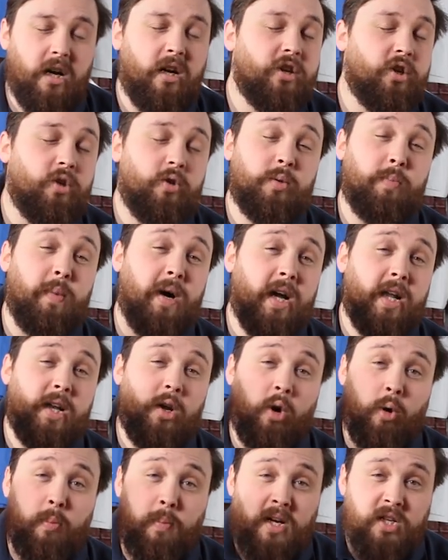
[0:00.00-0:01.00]
I use mine
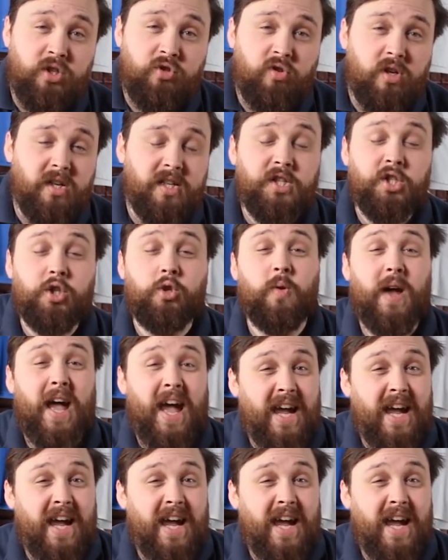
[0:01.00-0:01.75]
on my dry suit